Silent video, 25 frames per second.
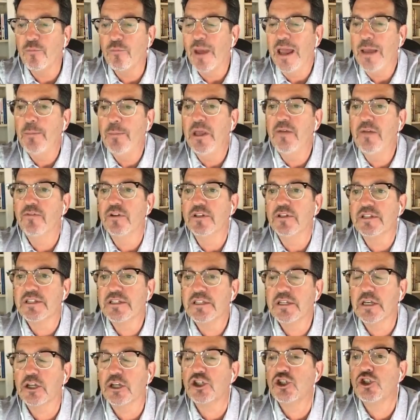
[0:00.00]
maybe even
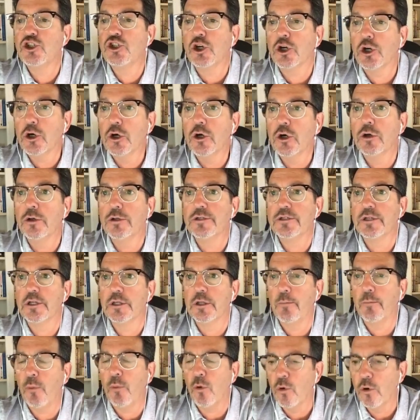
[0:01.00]
6 turns at
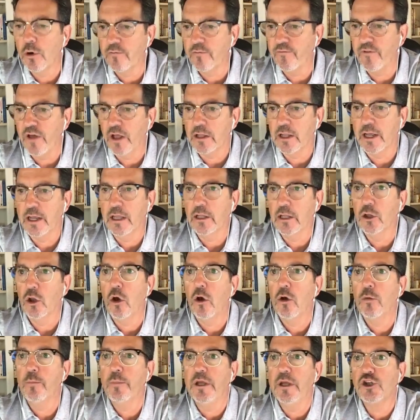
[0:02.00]
the port of LA and
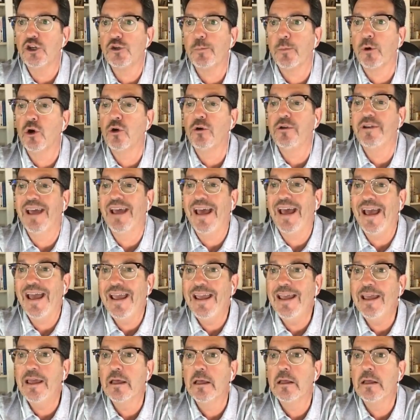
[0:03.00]
Long Beach per
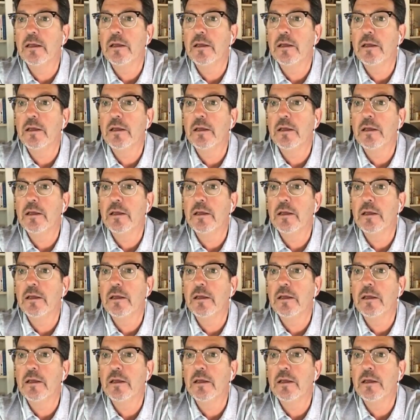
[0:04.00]
day.